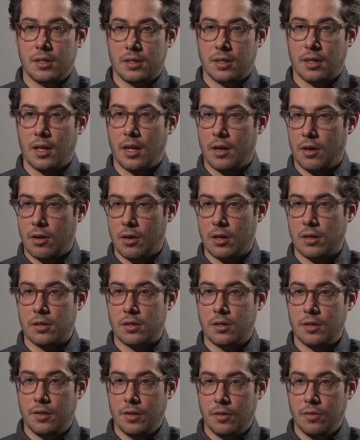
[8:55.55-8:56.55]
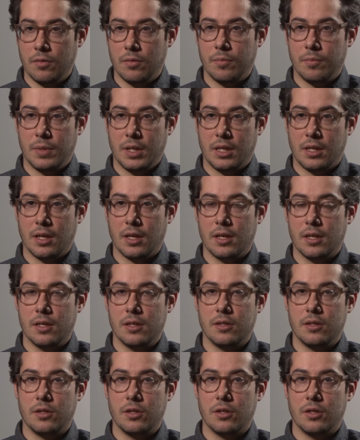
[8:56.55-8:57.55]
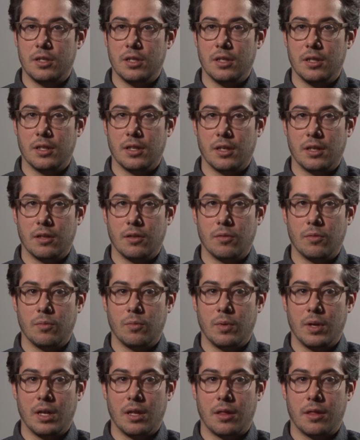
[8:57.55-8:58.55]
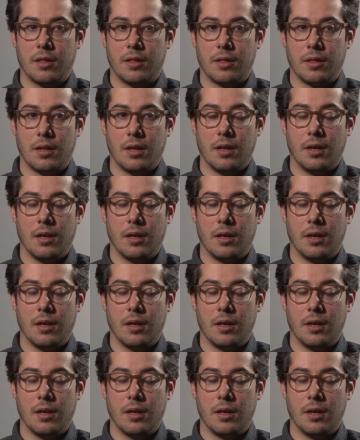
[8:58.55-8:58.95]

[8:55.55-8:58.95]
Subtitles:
it's a lot harder to do because you're dealing with